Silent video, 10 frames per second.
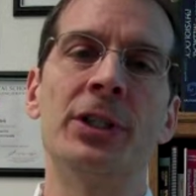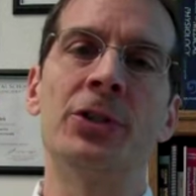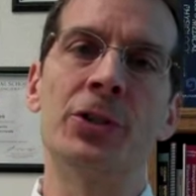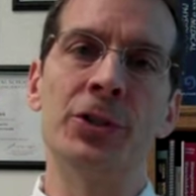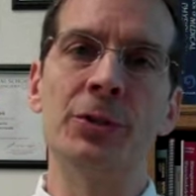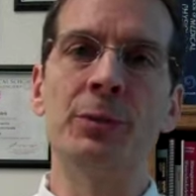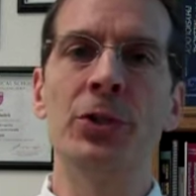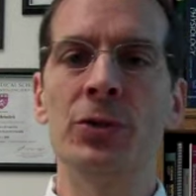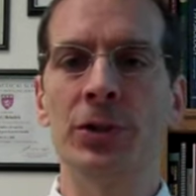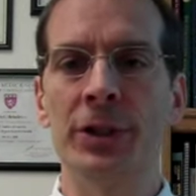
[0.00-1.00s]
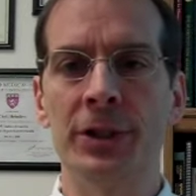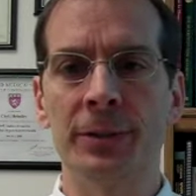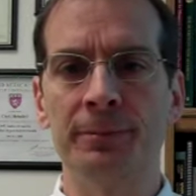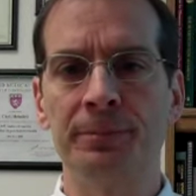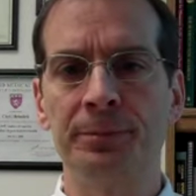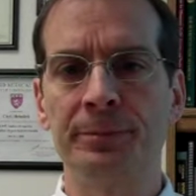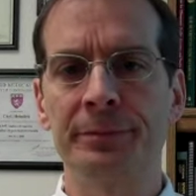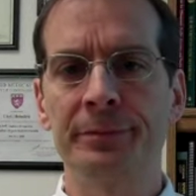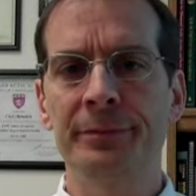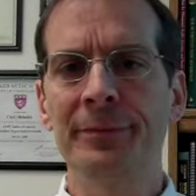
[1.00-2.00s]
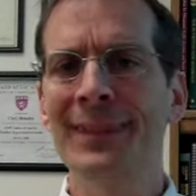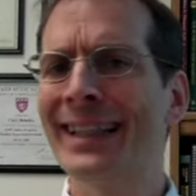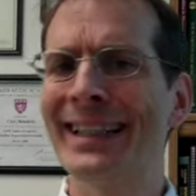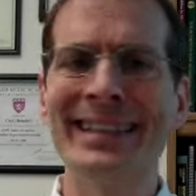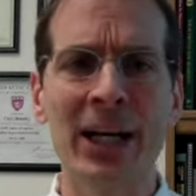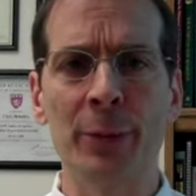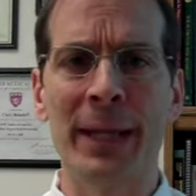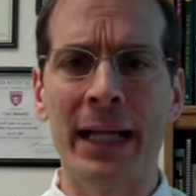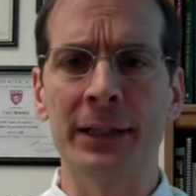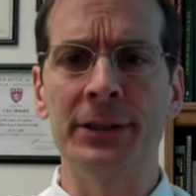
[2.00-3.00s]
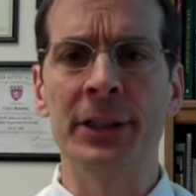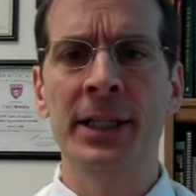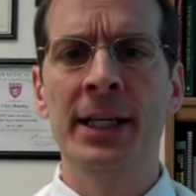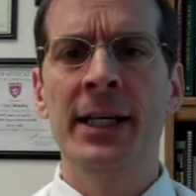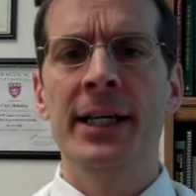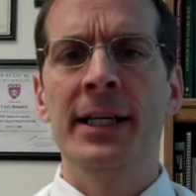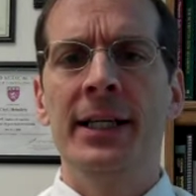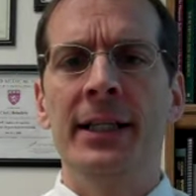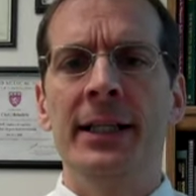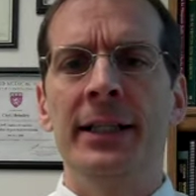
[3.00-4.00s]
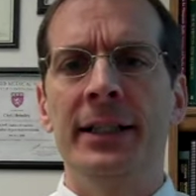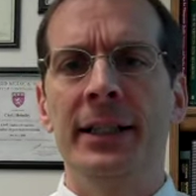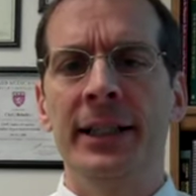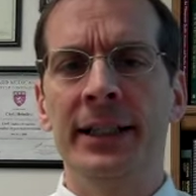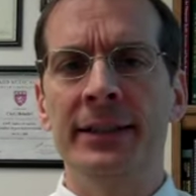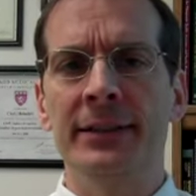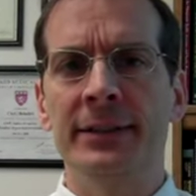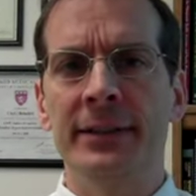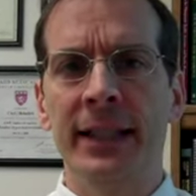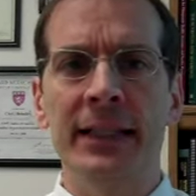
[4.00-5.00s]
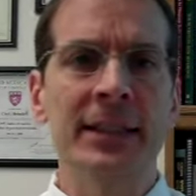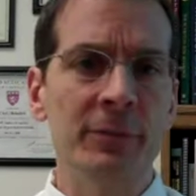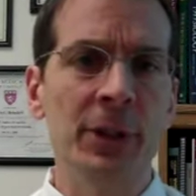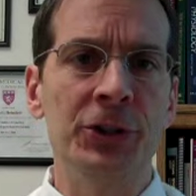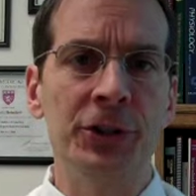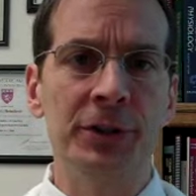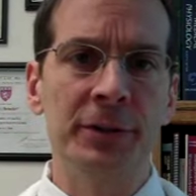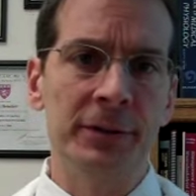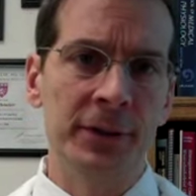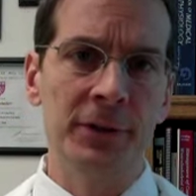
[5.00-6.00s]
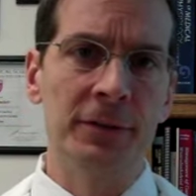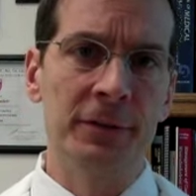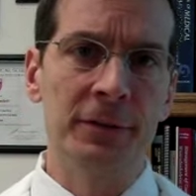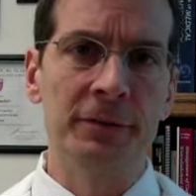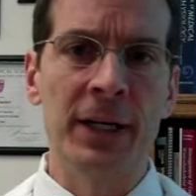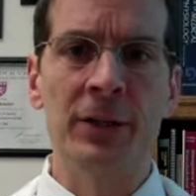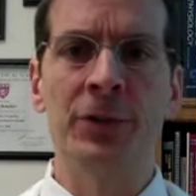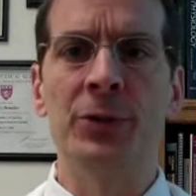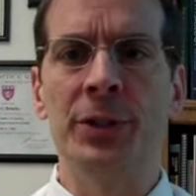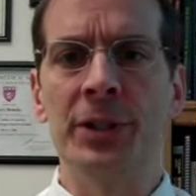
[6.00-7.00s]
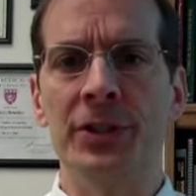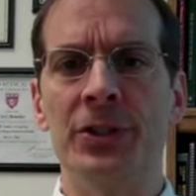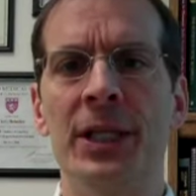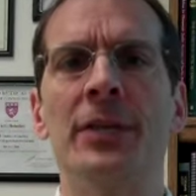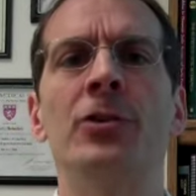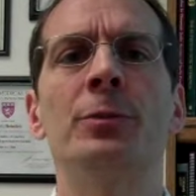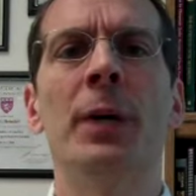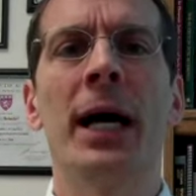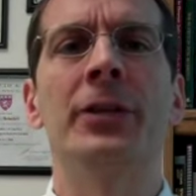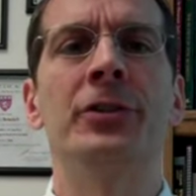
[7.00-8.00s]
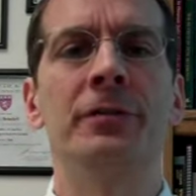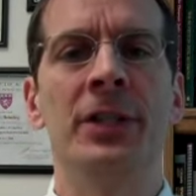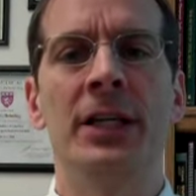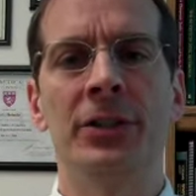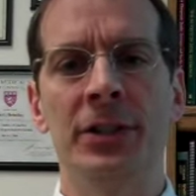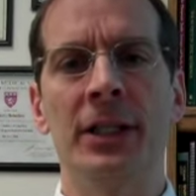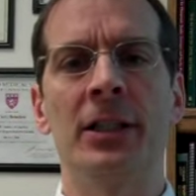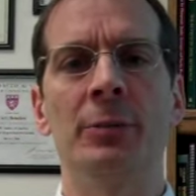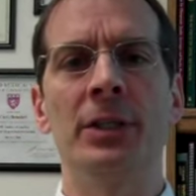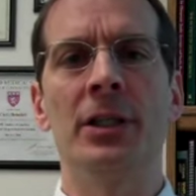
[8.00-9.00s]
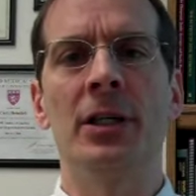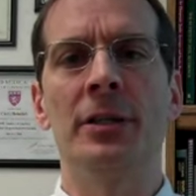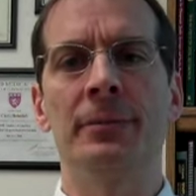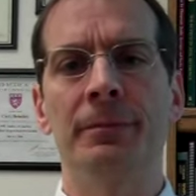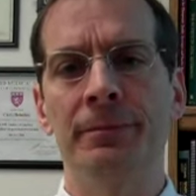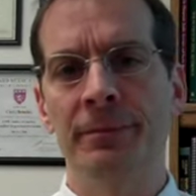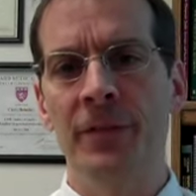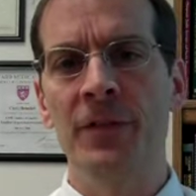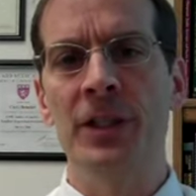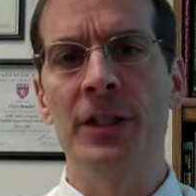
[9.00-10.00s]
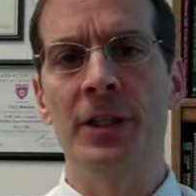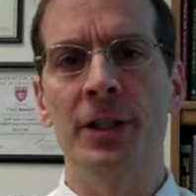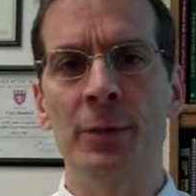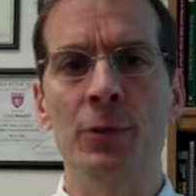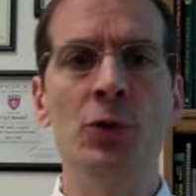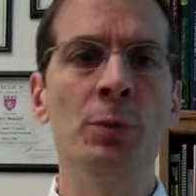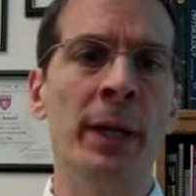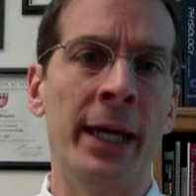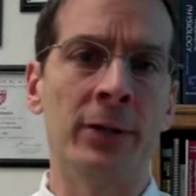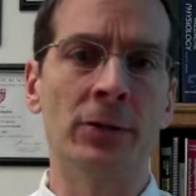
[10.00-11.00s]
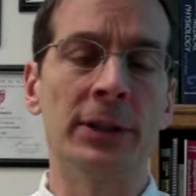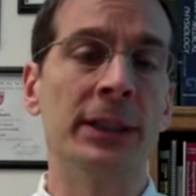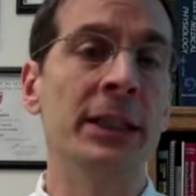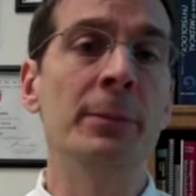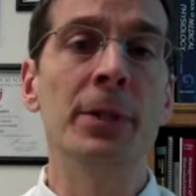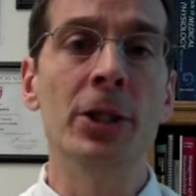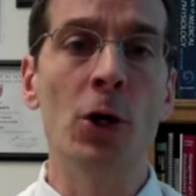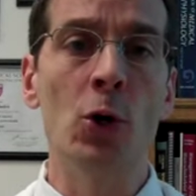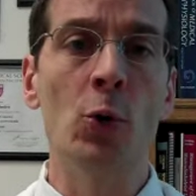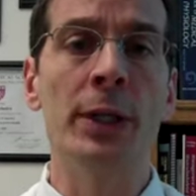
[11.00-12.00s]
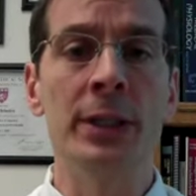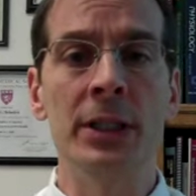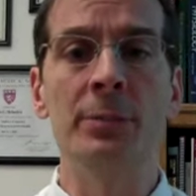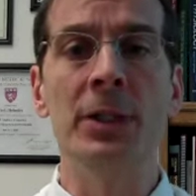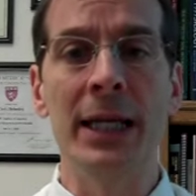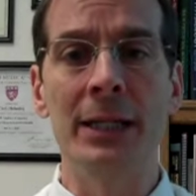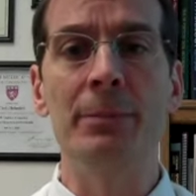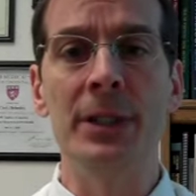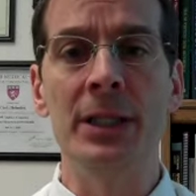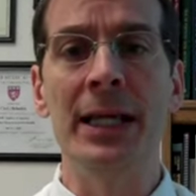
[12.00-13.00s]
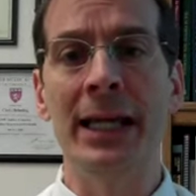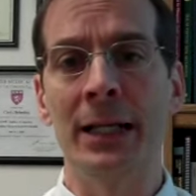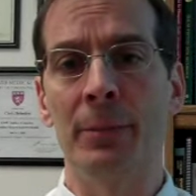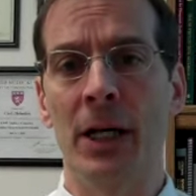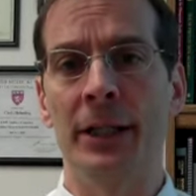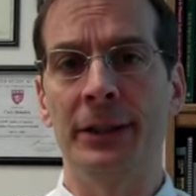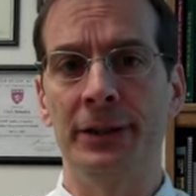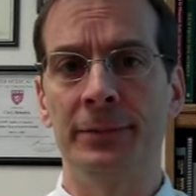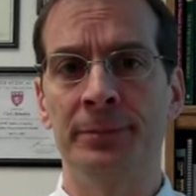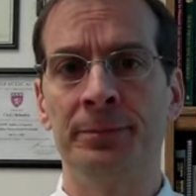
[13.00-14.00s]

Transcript: that your immune system gets out of balance. And as I've mentioned, you know, the final note to this is that there's positive testing that can be done via immune panels like TPO and TPAB antibodies.